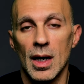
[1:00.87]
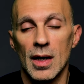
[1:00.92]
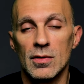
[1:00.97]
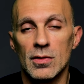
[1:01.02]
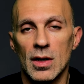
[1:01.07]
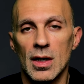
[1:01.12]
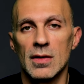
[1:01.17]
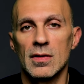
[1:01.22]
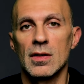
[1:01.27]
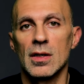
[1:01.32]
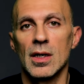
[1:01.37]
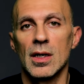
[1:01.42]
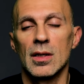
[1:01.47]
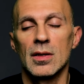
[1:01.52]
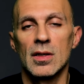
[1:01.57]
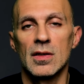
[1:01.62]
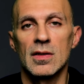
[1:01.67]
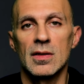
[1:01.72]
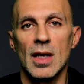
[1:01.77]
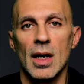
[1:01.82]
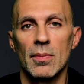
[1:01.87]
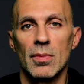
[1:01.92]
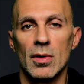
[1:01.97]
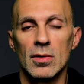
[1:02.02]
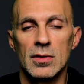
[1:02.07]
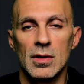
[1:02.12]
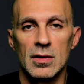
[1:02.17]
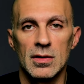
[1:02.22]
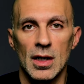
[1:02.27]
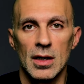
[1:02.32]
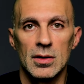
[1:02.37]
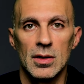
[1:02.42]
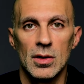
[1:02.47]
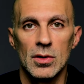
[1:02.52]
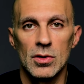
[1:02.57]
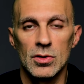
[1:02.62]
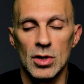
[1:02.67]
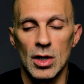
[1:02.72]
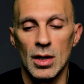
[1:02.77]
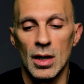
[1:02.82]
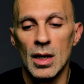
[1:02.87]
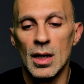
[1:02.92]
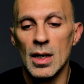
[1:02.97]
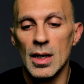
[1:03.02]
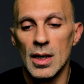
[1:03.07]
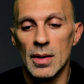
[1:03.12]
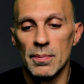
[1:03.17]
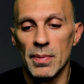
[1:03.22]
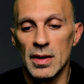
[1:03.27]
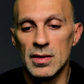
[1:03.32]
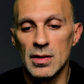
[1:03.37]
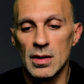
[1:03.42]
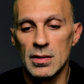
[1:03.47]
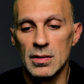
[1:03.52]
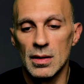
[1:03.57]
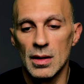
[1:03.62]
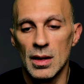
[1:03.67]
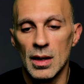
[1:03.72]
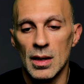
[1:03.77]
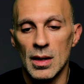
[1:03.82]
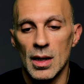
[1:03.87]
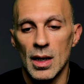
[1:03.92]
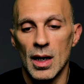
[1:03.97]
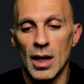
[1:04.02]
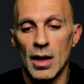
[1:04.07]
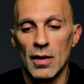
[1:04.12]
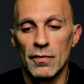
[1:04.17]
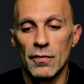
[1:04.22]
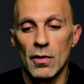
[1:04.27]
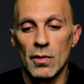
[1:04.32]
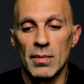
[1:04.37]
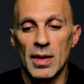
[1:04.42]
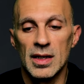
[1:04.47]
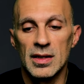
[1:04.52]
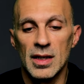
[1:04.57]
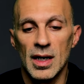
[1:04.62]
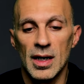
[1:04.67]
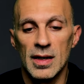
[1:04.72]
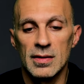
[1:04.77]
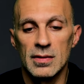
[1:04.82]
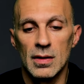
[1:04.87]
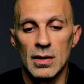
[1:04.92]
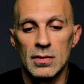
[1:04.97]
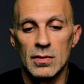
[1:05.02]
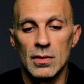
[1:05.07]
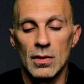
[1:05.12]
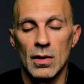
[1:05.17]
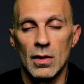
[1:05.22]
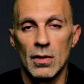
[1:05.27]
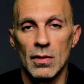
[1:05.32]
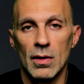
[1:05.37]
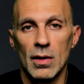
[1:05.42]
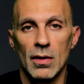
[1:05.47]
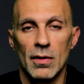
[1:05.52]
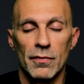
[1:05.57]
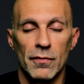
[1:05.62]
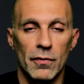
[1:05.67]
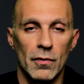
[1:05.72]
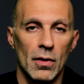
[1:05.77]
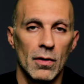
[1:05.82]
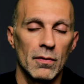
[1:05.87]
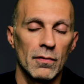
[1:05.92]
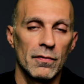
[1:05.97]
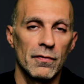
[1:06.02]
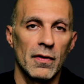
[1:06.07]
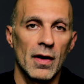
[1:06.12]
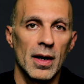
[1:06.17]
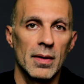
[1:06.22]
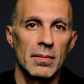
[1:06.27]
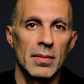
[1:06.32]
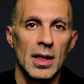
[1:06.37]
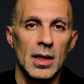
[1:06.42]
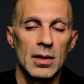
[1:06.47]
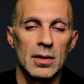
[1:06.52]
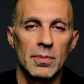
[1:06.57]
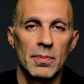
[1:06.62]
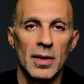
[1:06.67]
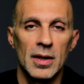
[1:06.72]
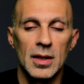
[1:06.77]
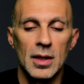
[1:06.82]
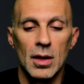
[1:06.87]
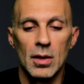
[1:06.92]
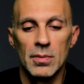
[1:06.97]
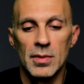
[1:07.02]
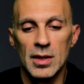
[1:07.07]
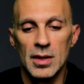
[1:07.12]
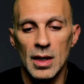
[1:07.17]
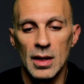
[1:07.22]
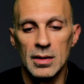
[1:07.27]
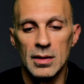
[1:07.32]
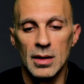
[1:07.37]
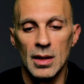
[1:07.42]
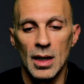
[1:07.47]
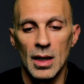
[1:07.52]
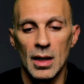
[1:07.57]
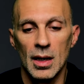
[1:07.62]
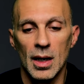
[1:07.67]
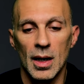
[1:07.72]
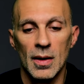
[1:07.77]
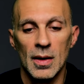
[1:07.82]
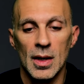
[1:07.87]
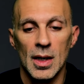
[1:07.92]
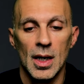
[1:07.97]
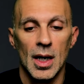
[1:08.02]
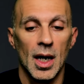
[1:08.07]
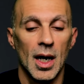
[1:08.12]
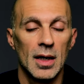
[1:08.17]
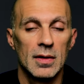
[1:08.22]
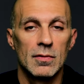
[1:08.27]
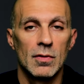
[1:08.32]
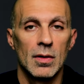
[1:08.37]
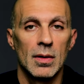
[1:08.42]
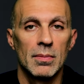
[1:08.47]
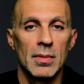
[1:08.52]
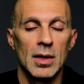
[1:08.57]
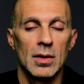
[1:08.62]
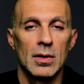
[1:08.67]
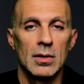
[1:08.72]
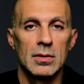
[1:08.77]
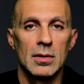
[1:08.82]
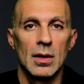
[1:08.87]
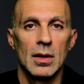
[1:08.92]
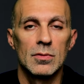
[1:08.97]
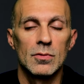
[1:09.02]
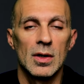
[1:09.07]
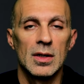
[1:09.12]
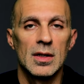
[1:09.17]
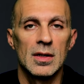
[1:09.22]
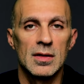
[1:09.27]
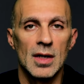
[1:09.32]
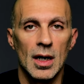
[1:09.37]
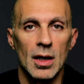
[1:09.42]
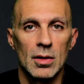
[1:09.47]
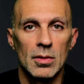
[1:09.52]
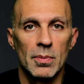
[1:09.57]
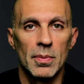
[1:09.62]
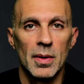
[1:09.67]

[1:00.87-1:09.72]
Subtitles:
you can see in this table, these are the usual paces for my test. So from 5 minutes per kilometer till 3 minutes 20 seconds per